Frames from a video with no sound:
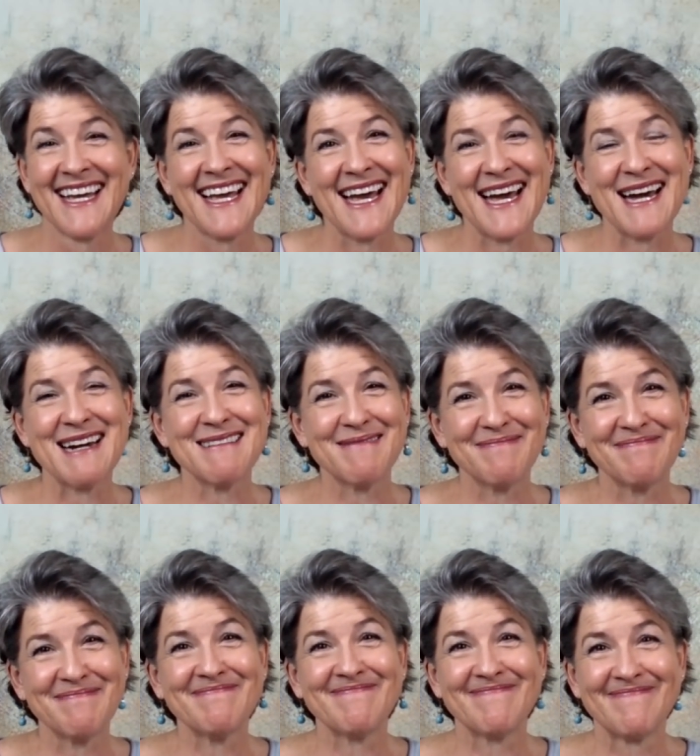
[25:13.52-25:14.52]

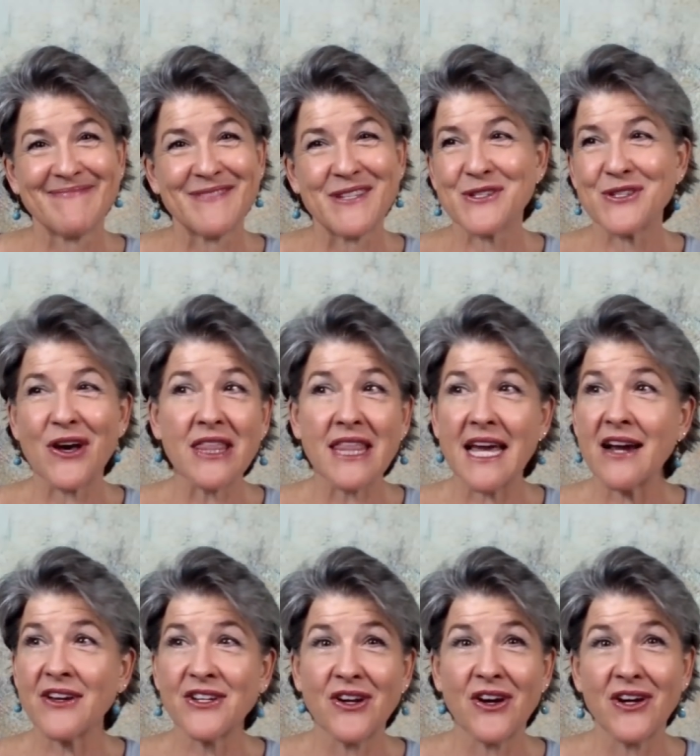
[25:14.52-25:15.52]
Um, so it's all there.
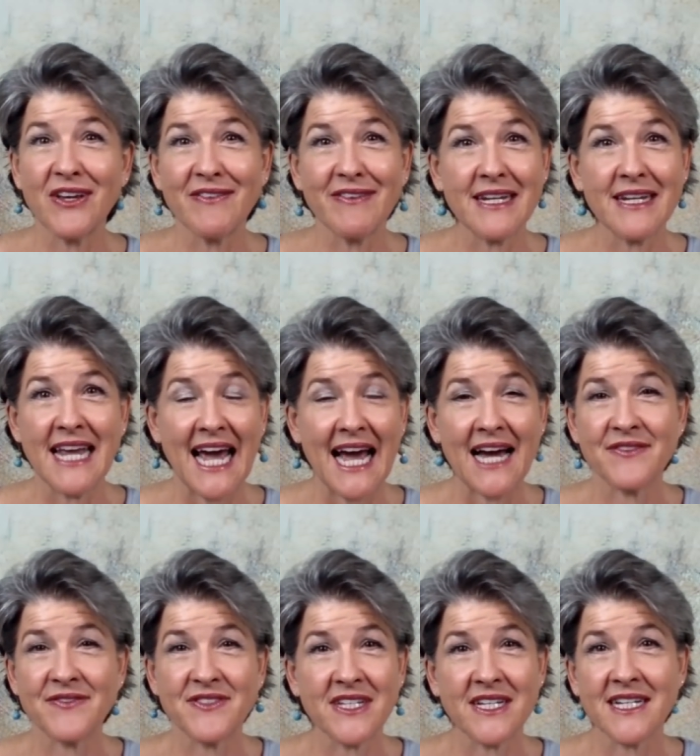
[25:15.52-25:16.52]
You don't even
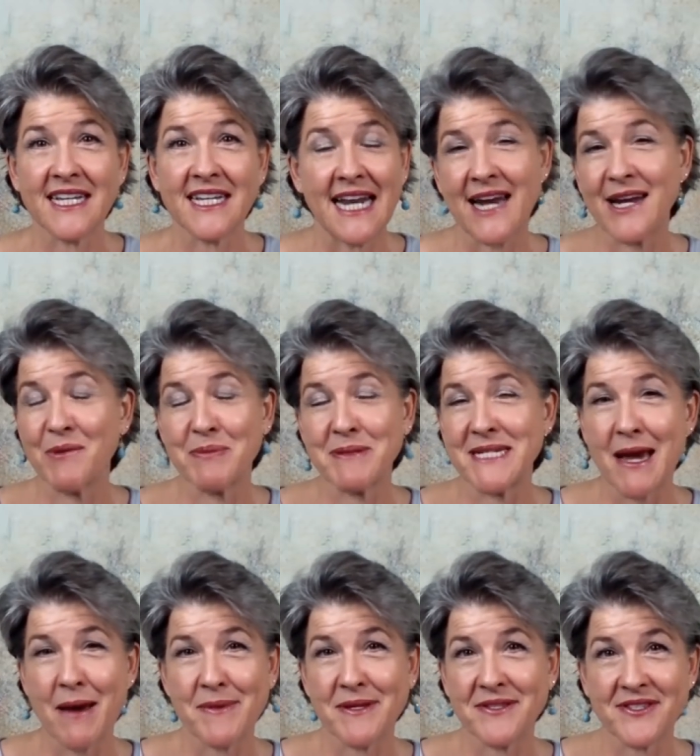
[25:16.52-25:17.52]
have to get out of your
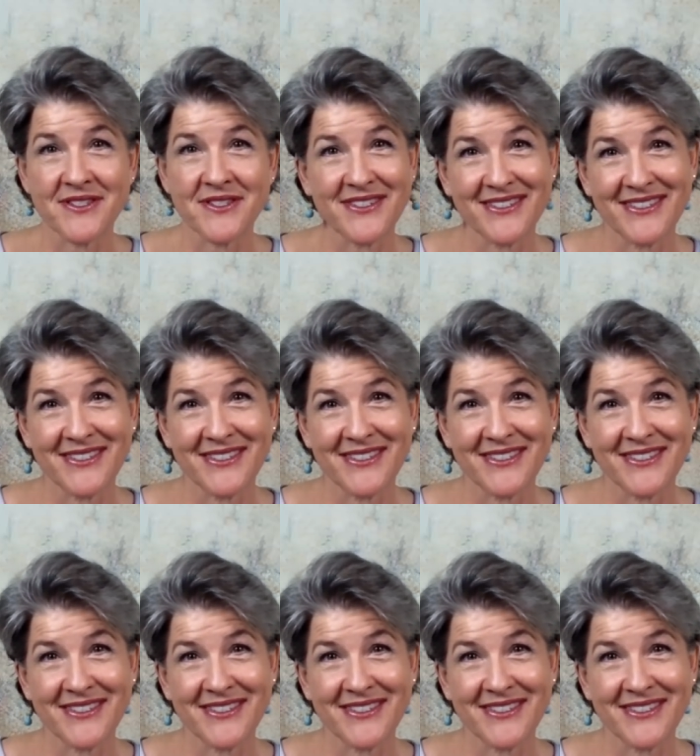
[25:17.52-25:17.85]
pajamas.